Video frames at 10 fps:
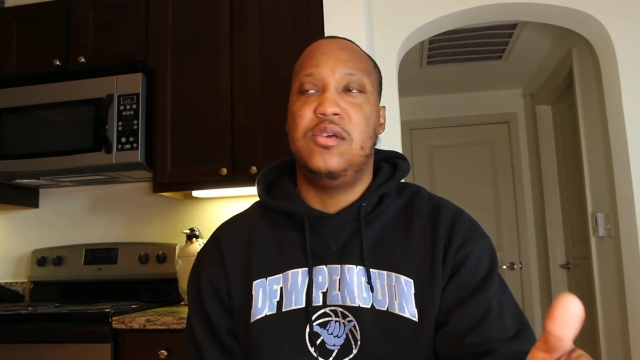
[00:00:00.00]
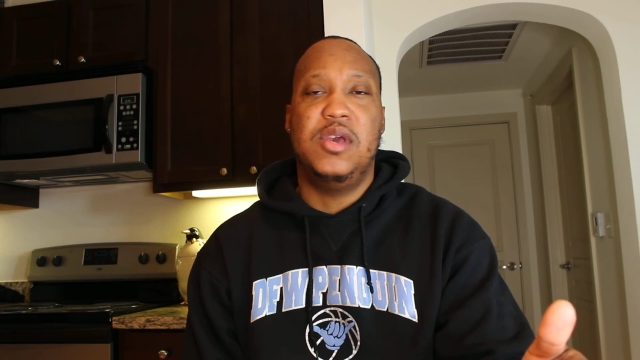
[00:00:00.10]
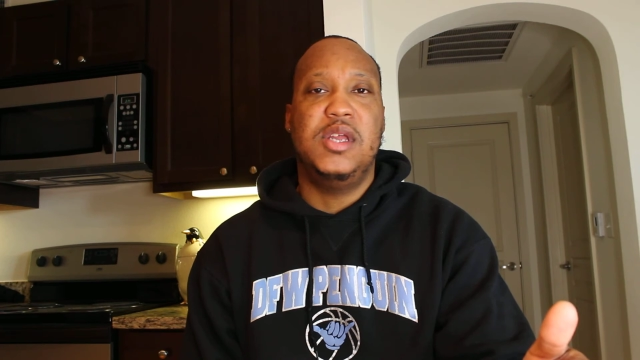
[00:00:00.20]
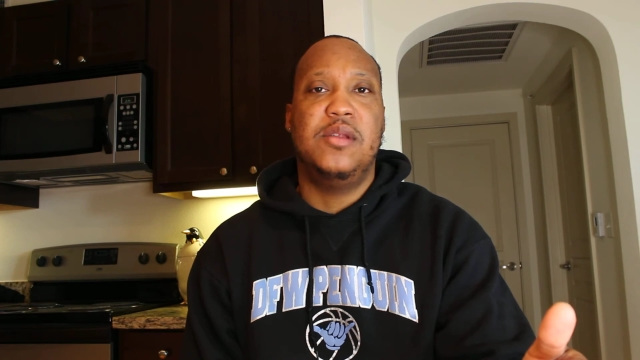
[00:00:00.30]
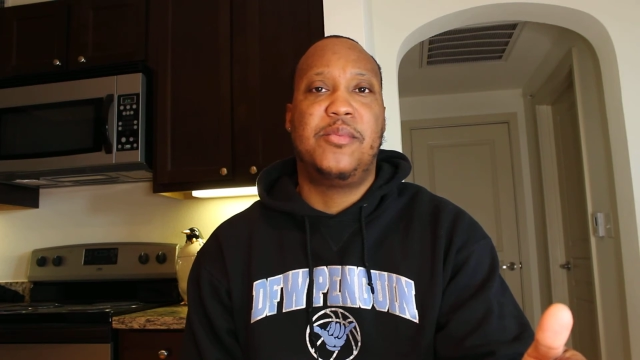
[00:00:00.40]
you're
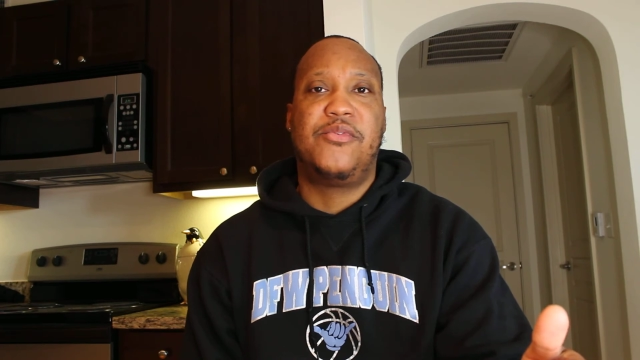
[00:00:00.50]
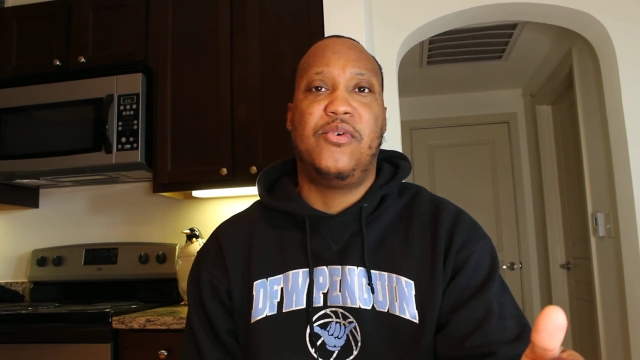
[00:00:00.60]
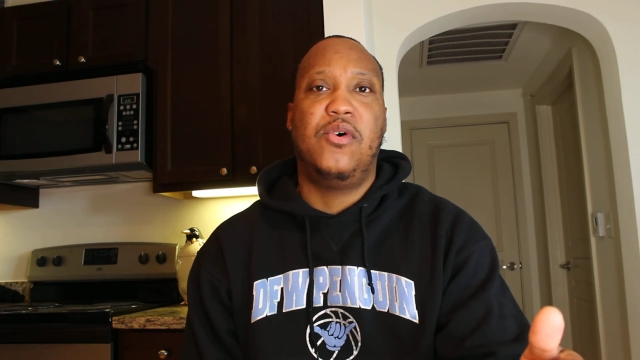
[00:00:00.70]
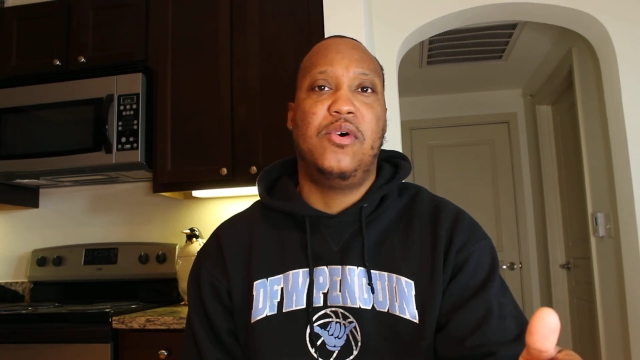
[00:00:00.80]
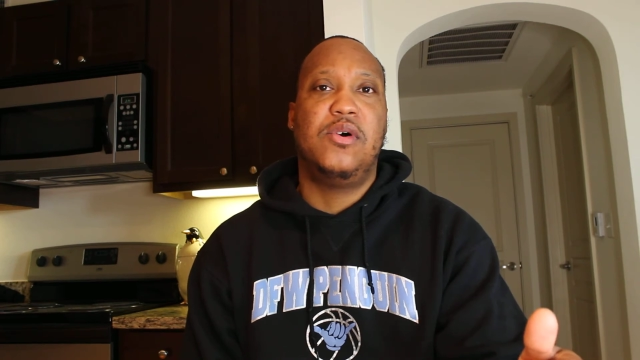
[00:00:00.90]
eating it
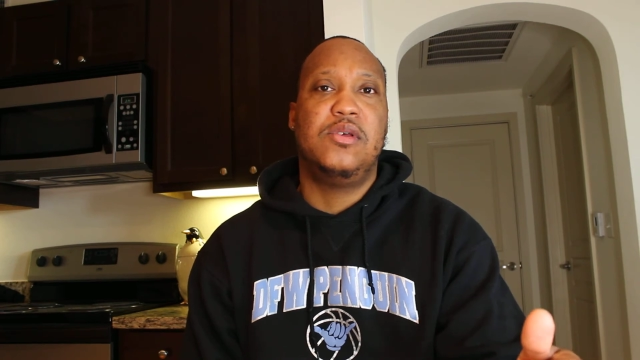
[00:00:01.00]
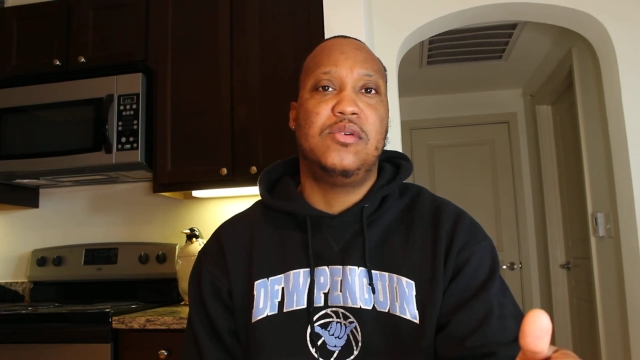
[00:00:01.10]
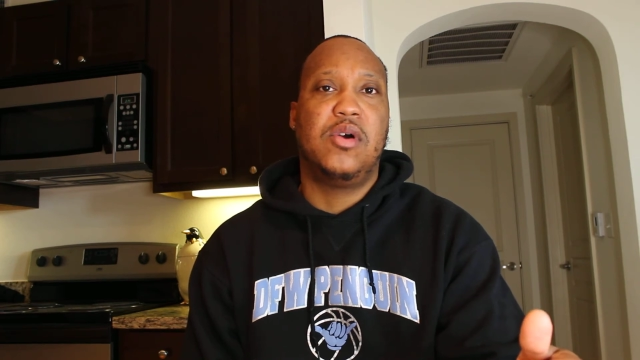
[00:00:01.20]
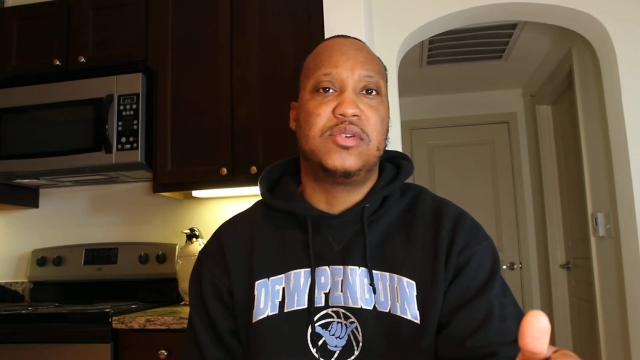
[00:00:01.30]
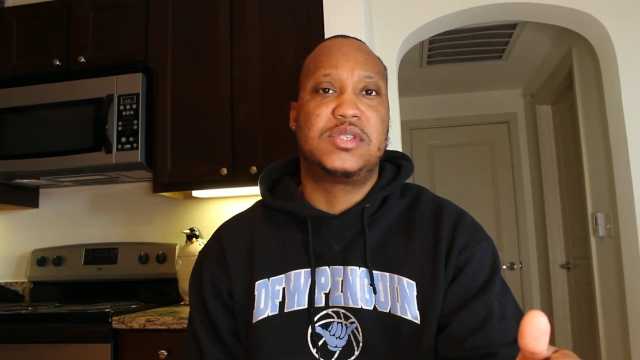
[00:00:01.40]
before
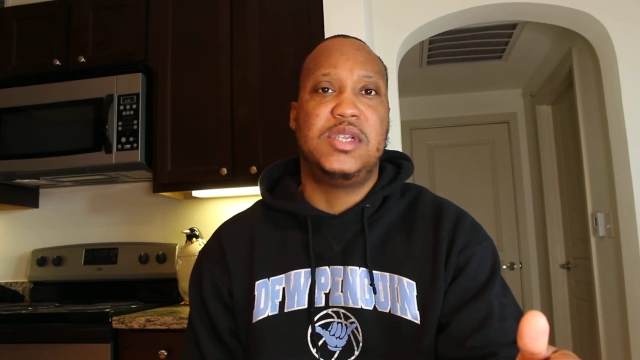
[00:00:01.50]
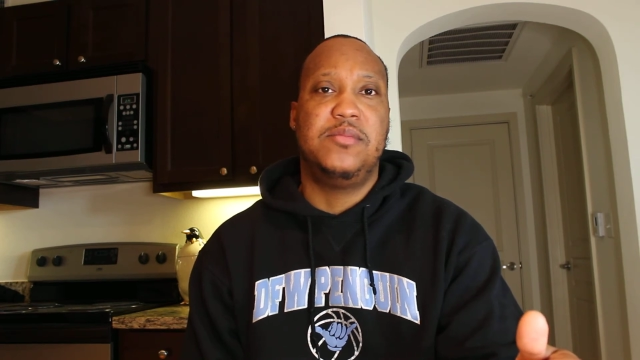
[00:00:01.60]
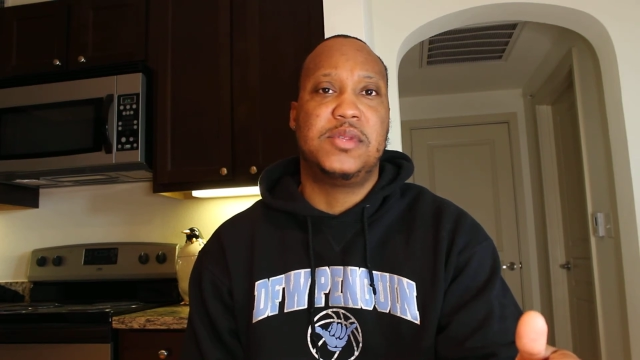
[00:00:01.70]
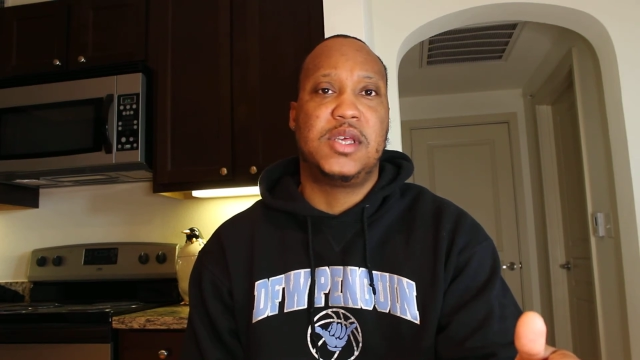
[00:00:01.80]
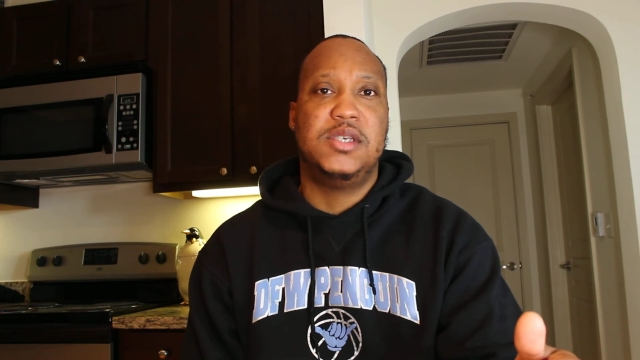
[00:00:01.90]
you go to sleep
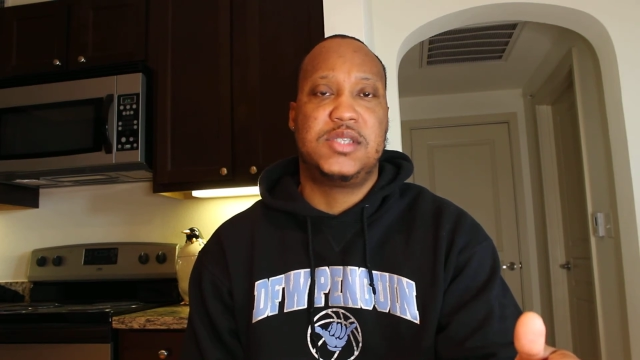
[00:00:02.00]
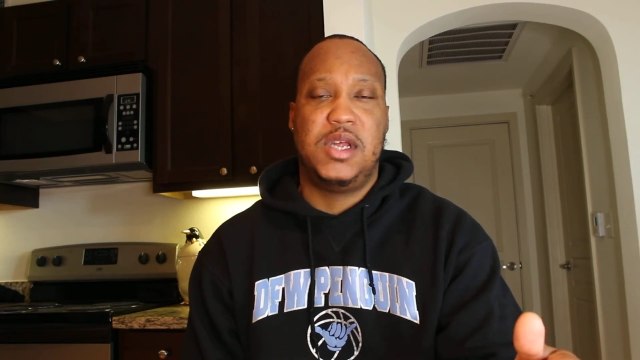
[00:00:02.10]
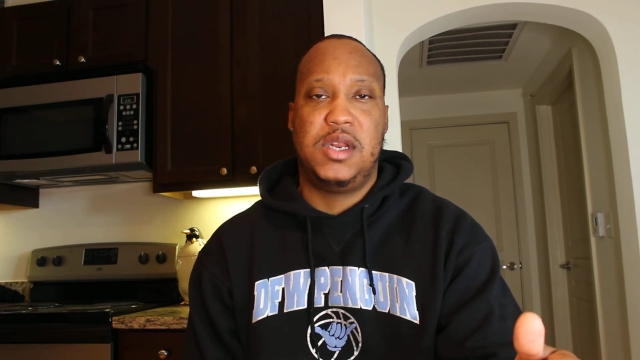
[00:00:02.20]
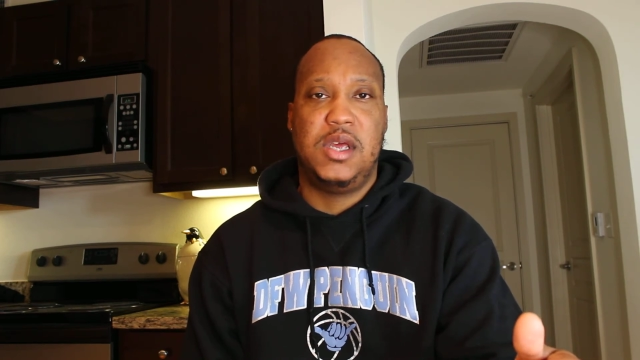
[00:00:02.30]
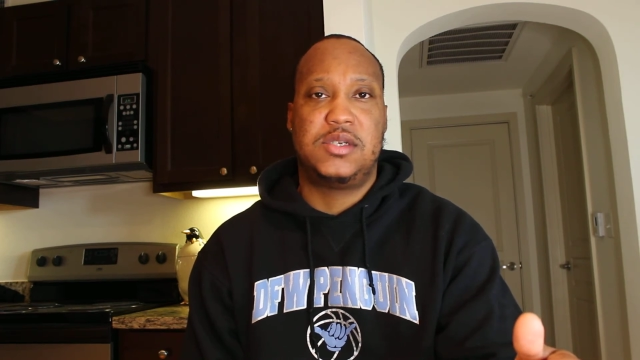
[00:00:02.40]
and things of
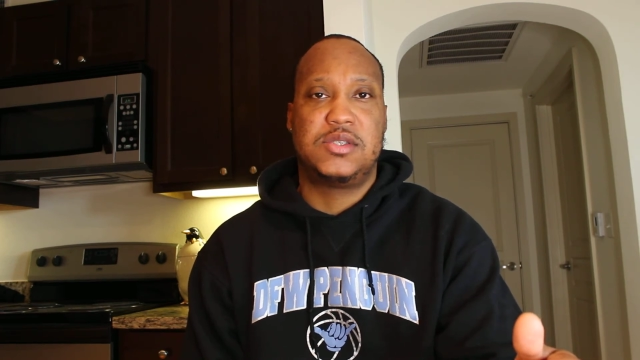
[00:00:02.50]
that nature.